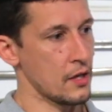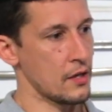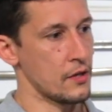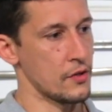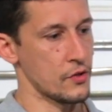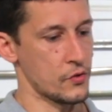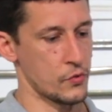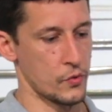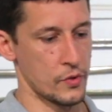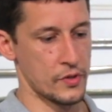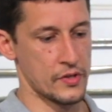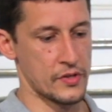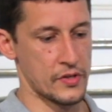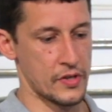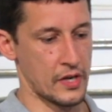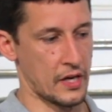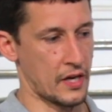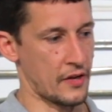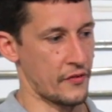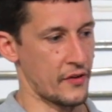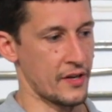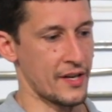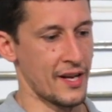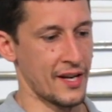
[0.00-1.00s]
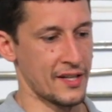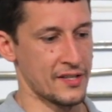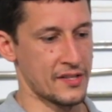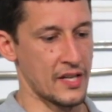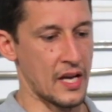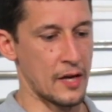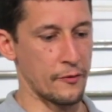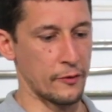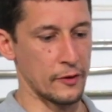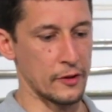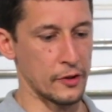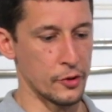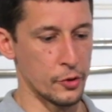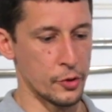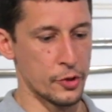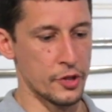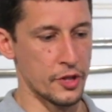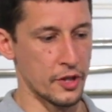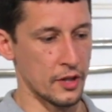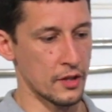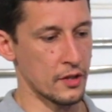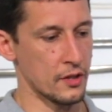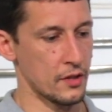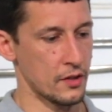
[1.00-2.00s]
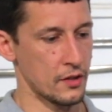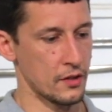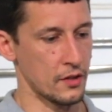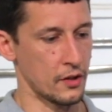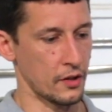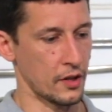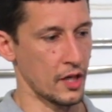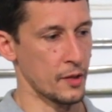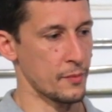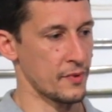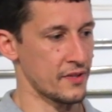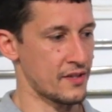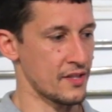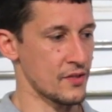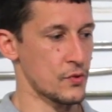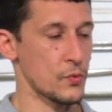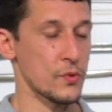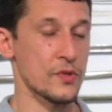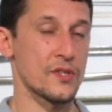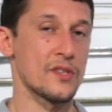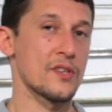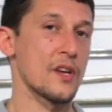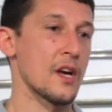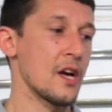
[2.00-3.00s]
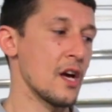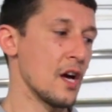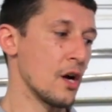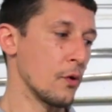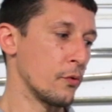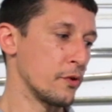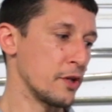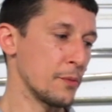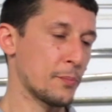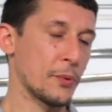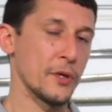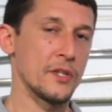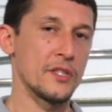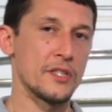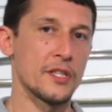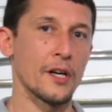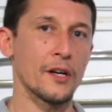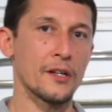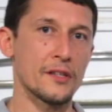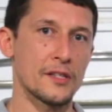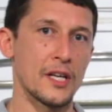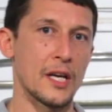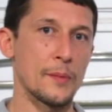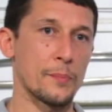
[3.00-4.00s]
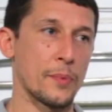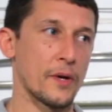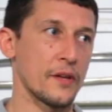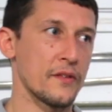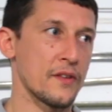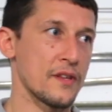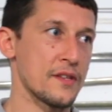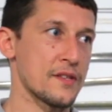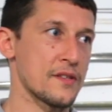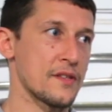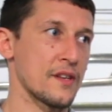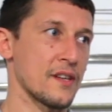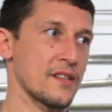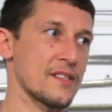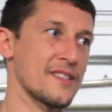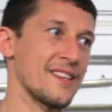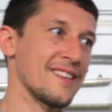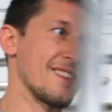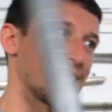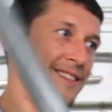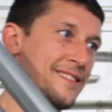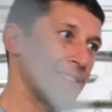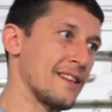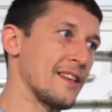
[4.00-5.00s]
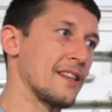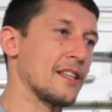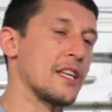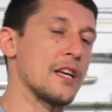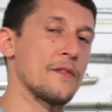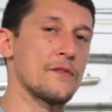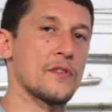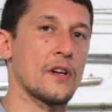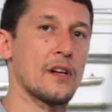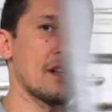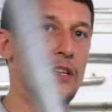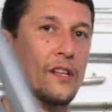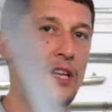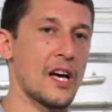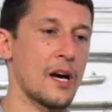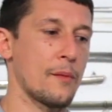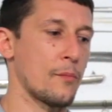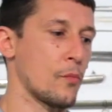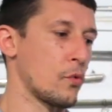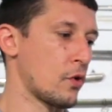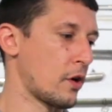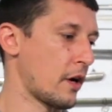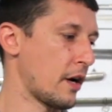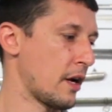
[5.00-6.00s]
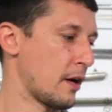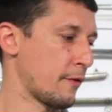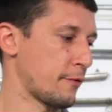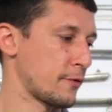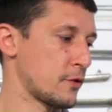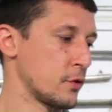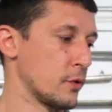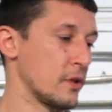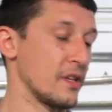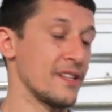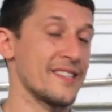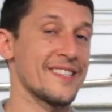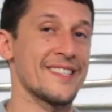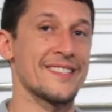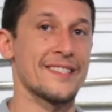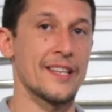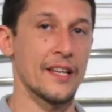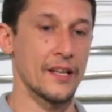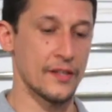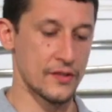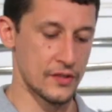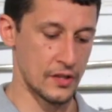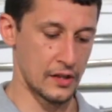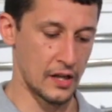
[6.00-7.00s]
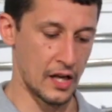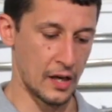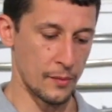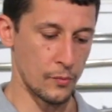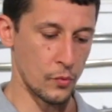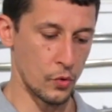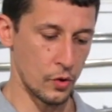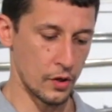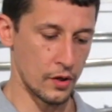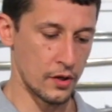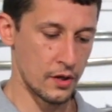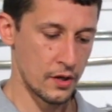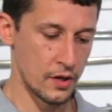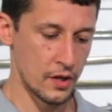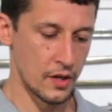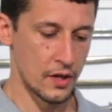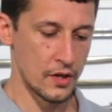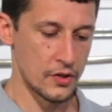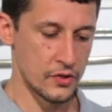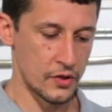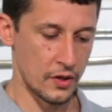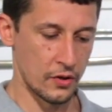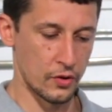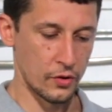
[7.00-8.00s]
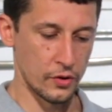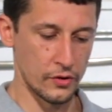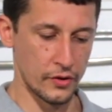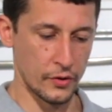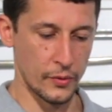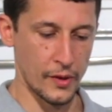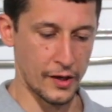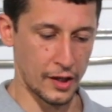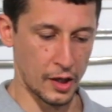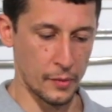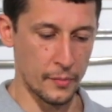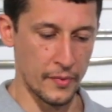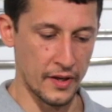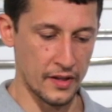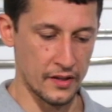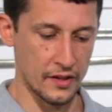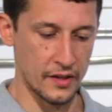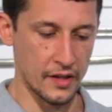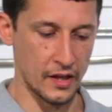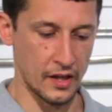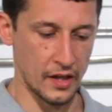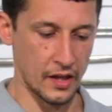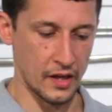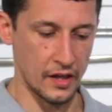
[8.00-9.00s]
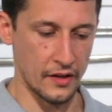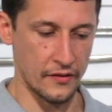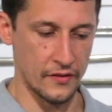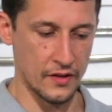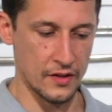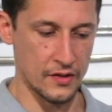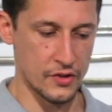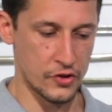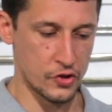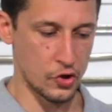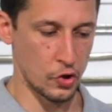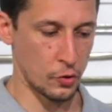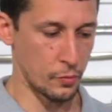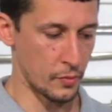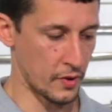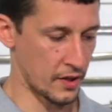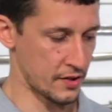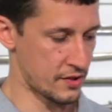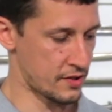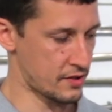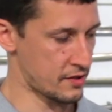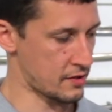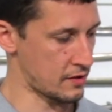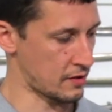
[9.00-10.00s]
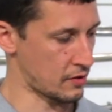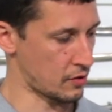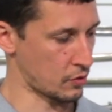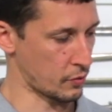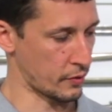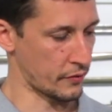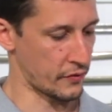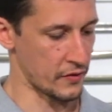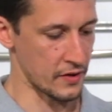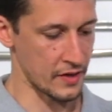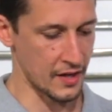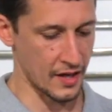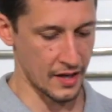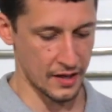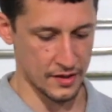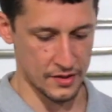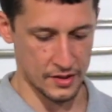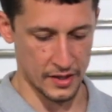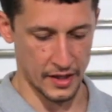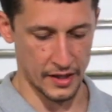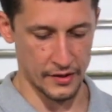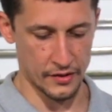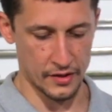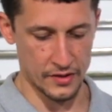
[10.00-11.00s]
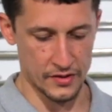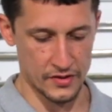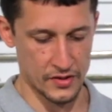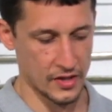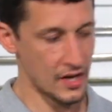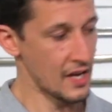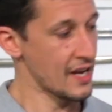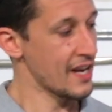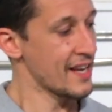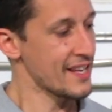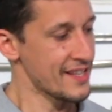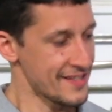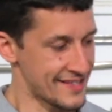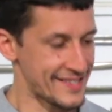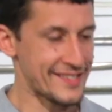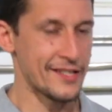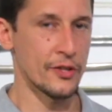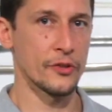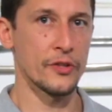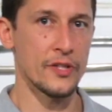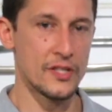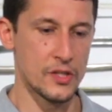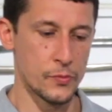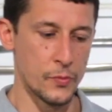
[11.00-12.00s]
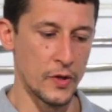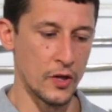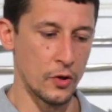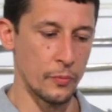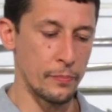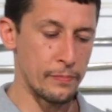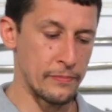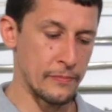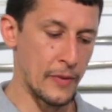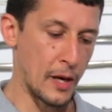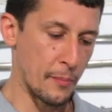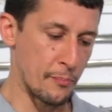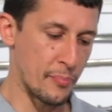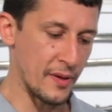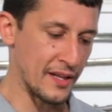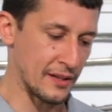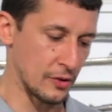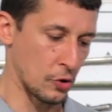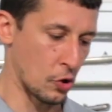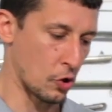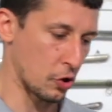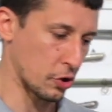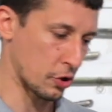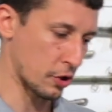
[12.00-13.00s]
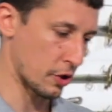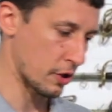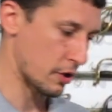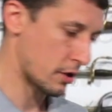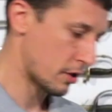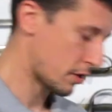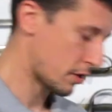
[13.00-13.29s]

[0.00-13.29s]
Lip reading: This was the next evolution, okay? But this was, when you put duct tape on these things, it gives it a lot more heft to it, and it stings a lot more. So I don't really recommend these so much, along with the edge either. It still needs to be a bit longer,